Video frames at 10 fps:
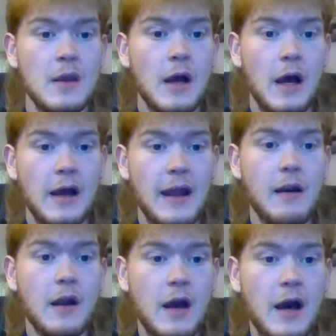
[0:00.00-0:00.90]

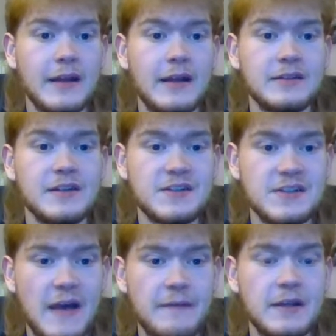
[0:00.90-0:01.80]
Eric Caudell in the
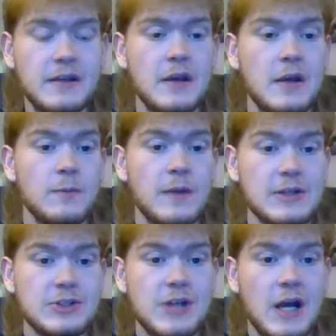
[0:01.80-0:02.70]
7. We
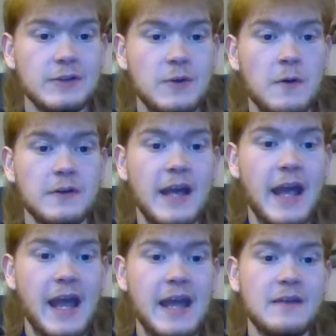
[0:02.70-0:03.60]
got Sean Corr in the
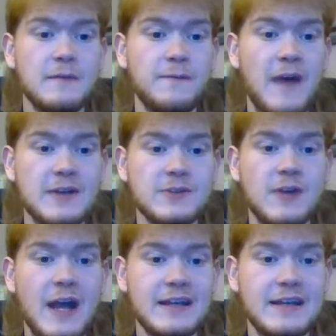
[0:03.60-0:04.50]
8. Fast
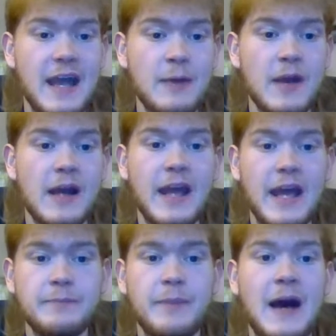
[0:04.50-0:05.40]
Track Gang. We got
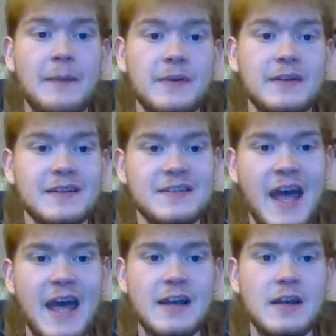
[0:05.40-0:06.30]
Ed Pampa in the
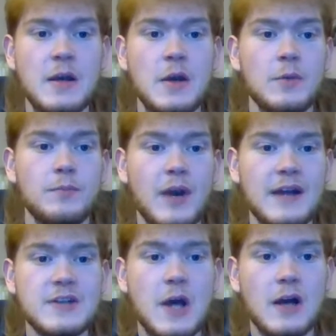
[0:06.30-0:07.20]
10.
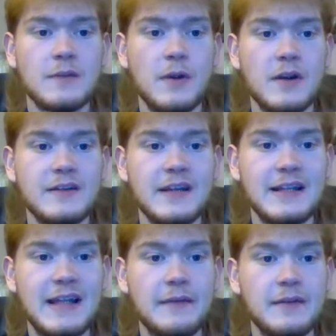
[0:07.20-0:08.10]
Bryce Hogberg in the
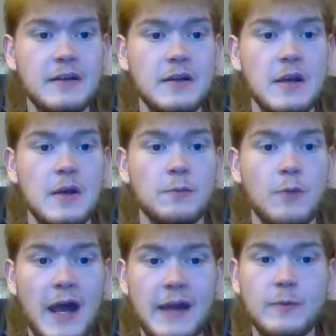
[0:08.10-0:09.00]
11.
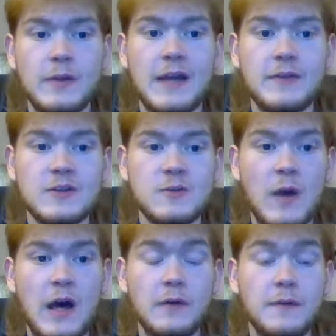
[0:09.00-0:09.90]
Ryan Roulette in the
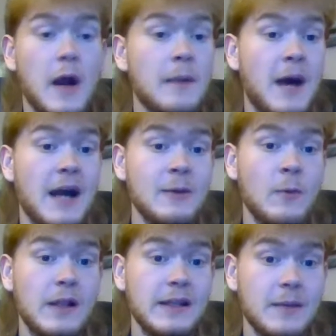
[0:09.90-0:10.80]
12. Armani
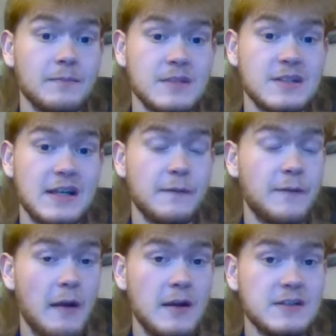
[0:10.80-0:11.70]
Williams in a
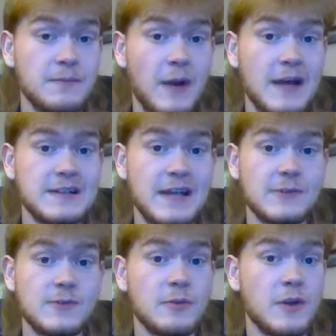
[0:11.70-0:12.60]
very surprising
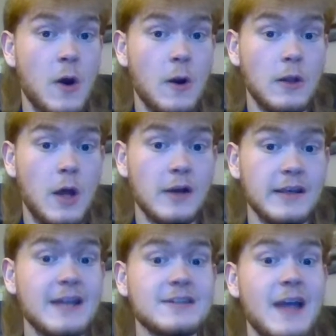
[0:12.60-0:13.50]
entry with Carl Long.
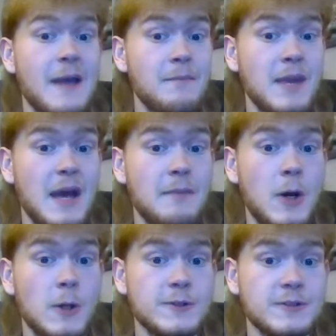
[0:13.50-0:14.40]
Yes, MBM
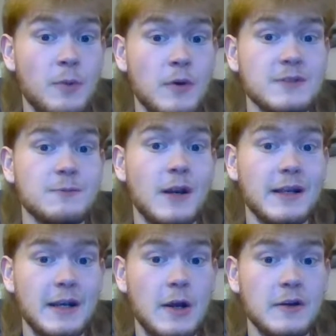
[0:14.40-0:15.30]
Motorsports
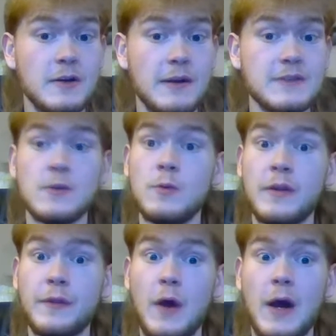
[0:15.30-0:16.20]
running an ARCA race. Who would
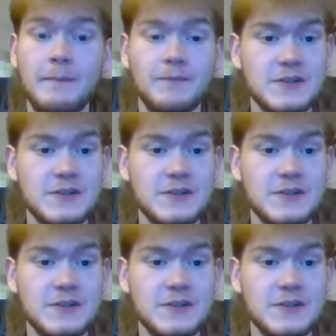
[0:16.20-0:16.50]
have thought?